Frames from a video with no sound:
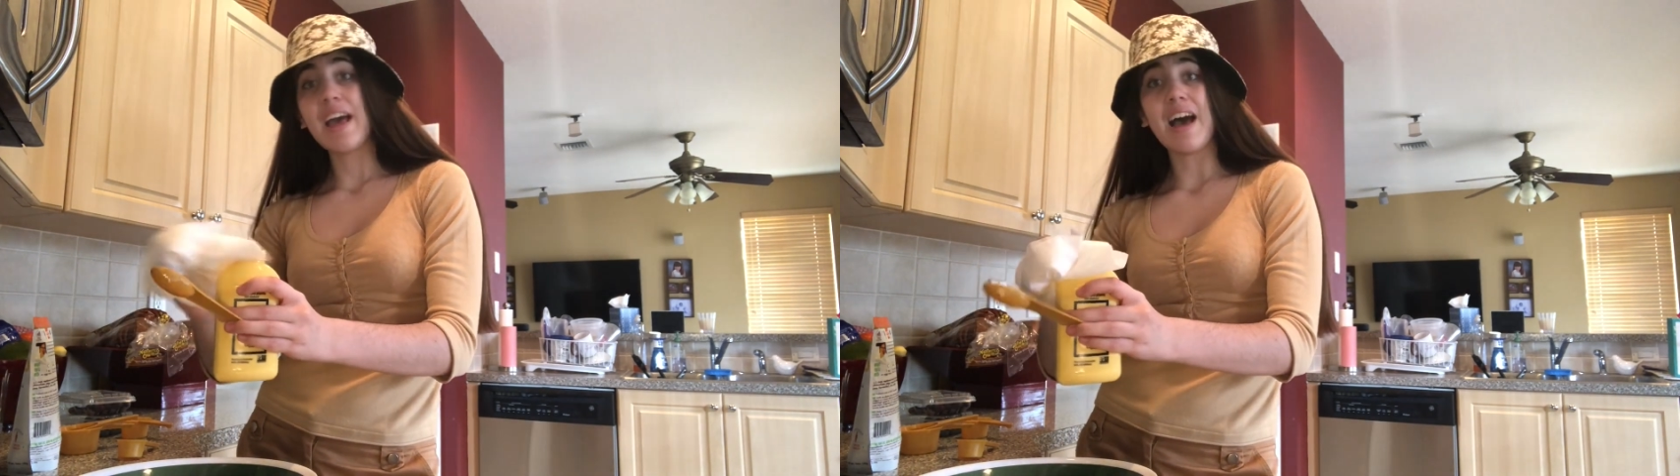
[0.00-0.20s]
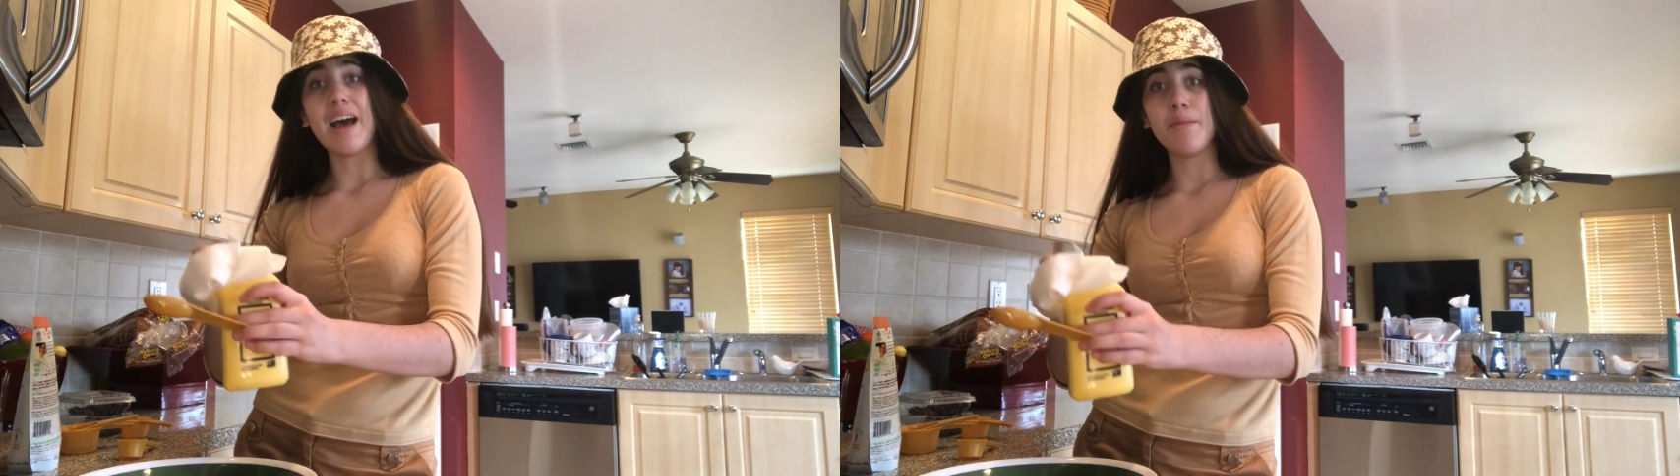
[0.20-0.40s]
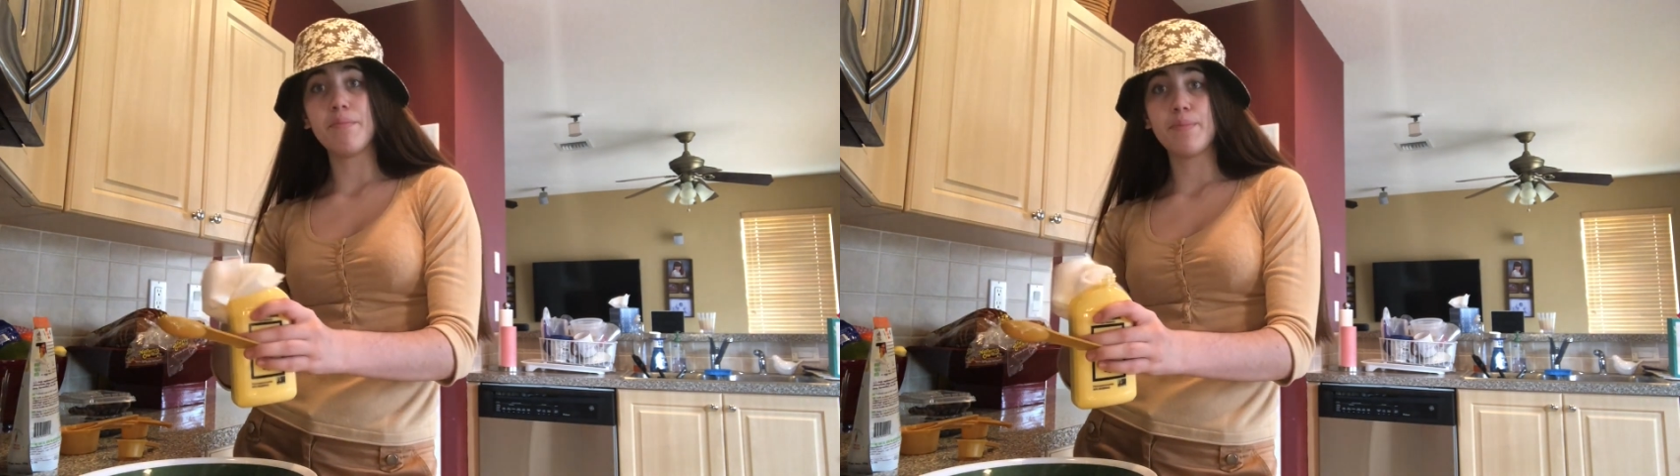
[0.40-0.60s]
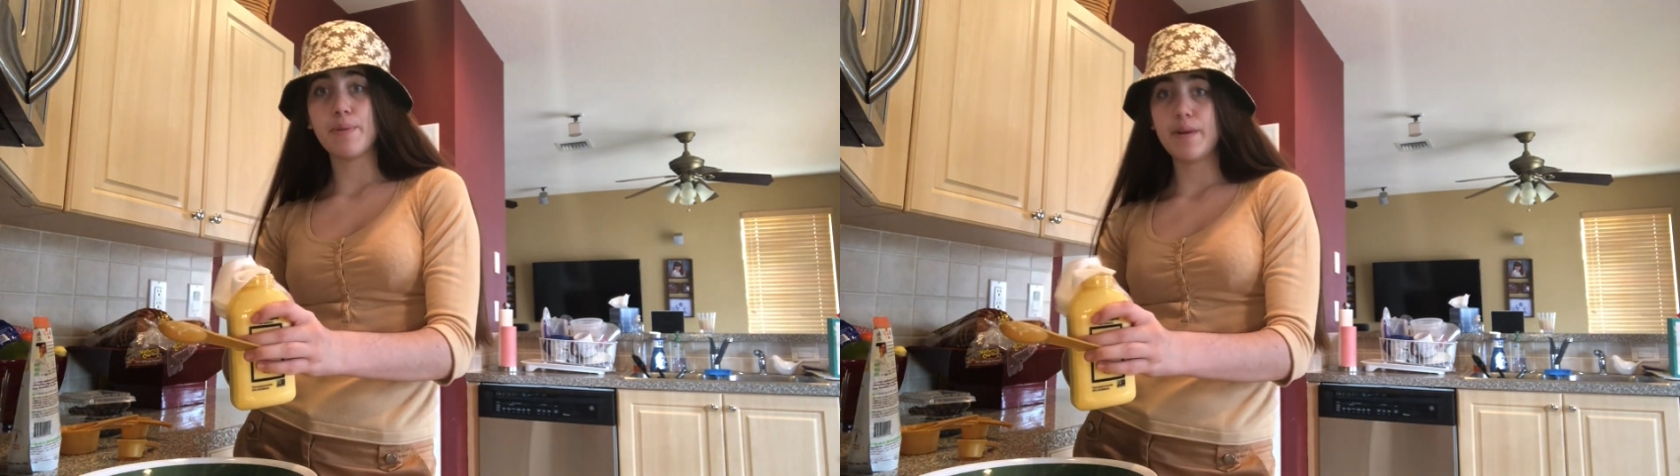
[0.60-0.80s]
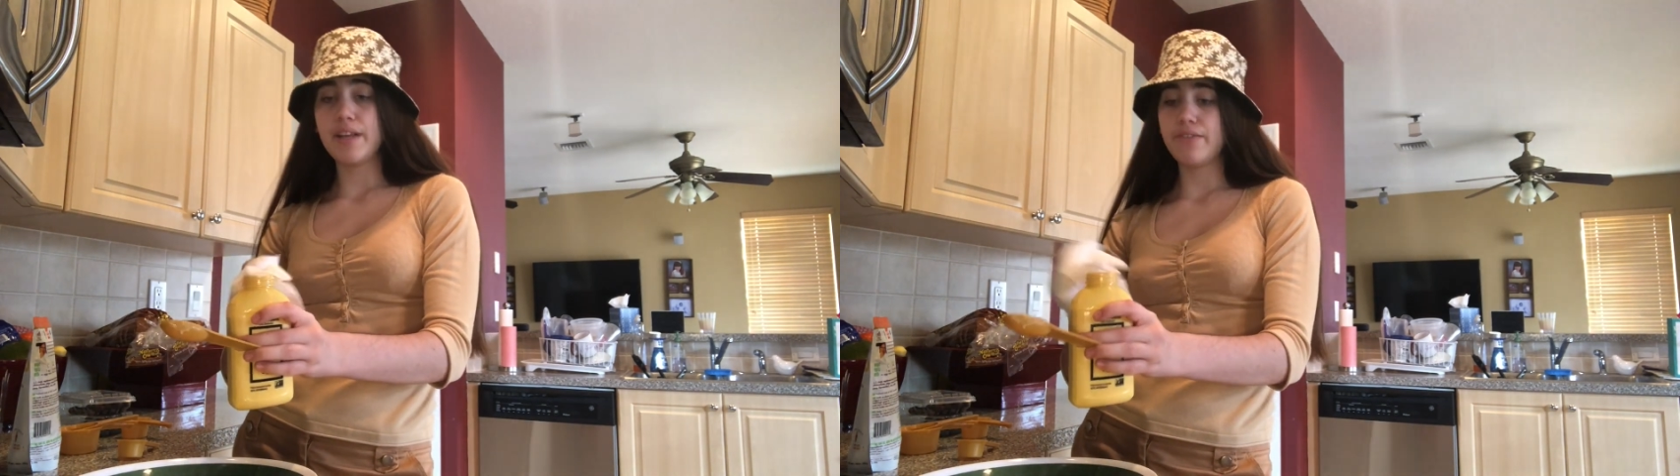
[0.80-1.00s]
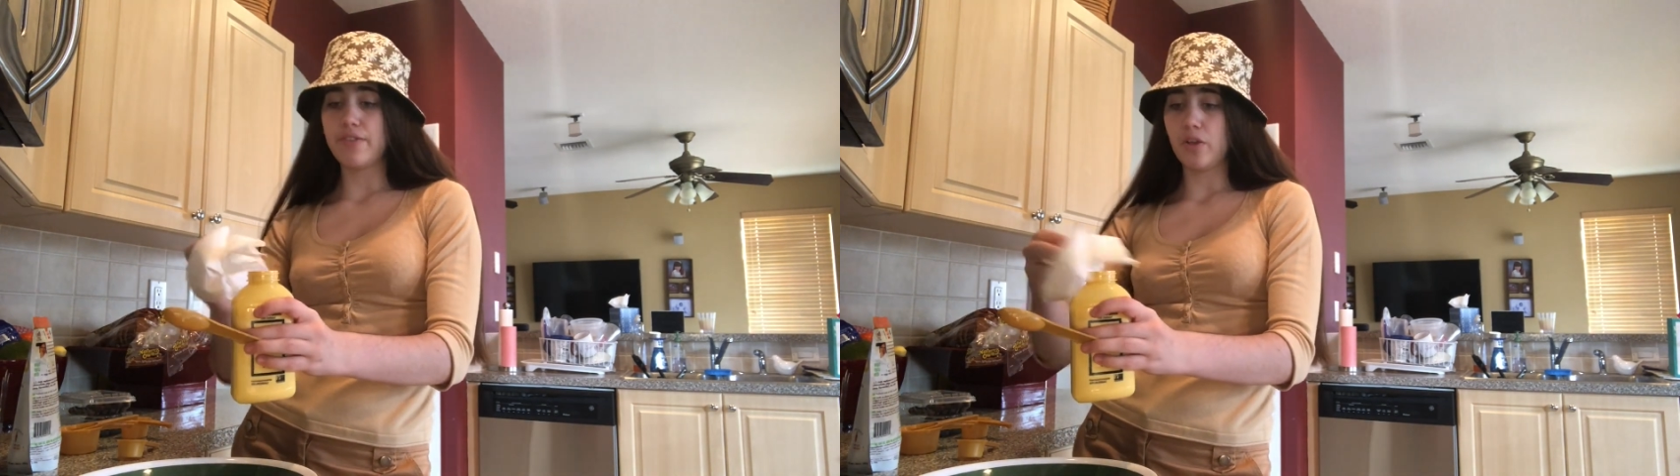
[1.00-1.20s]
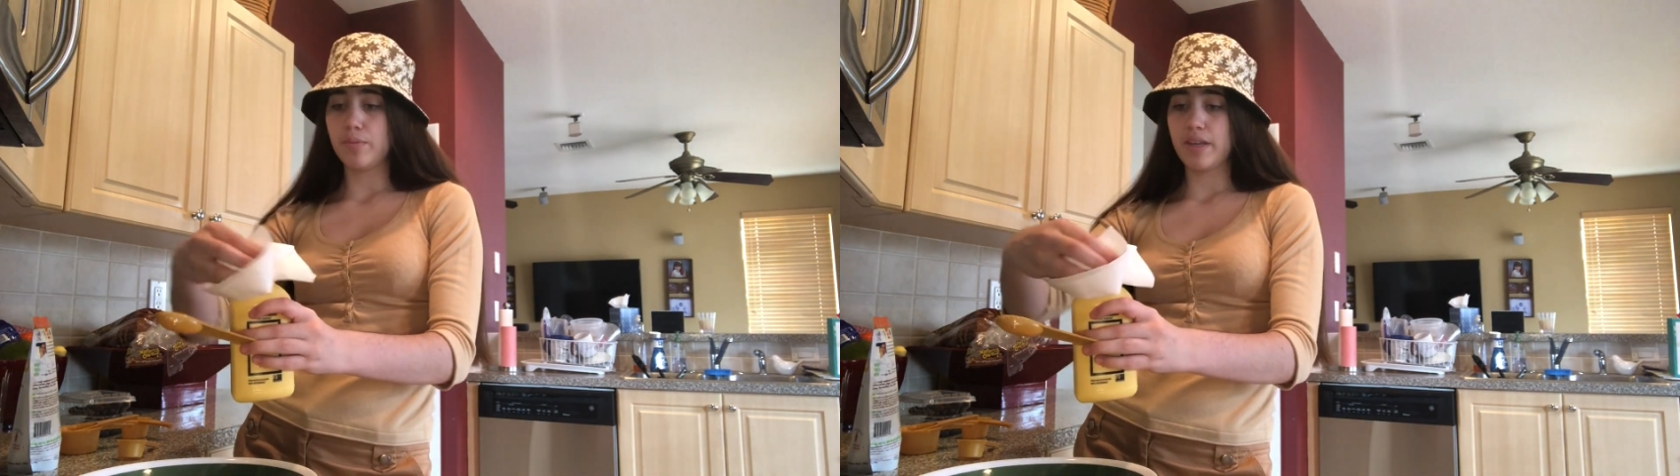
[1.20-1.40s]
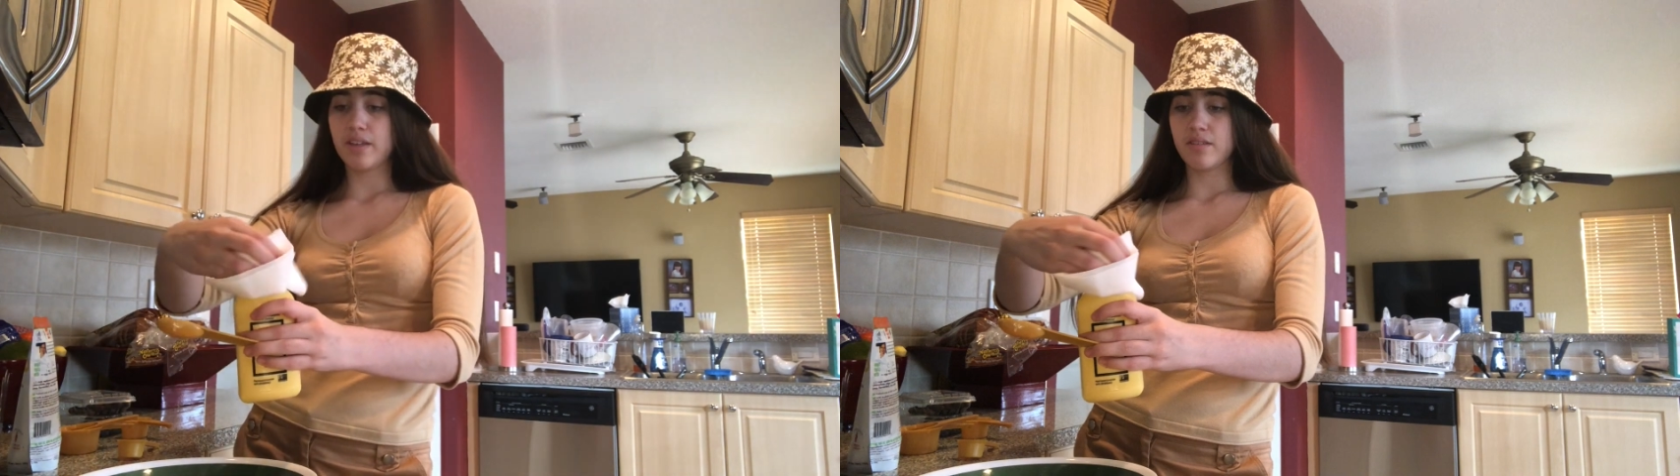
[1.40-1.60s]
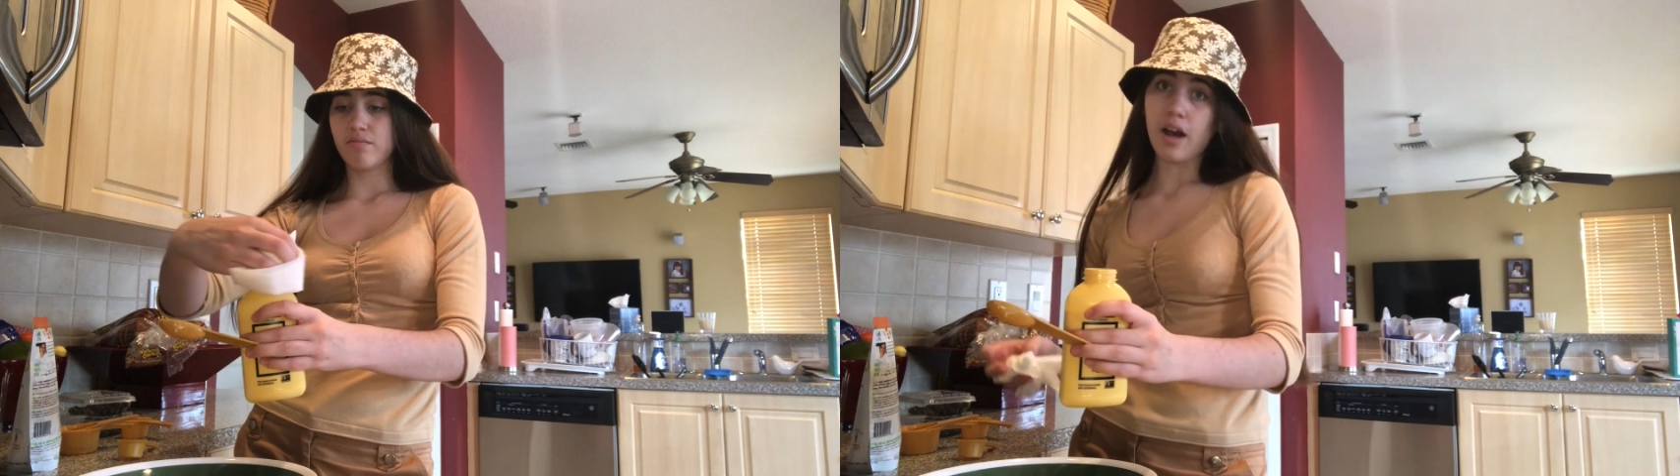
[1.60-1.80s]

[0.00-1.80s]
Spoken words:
I'm pre-filming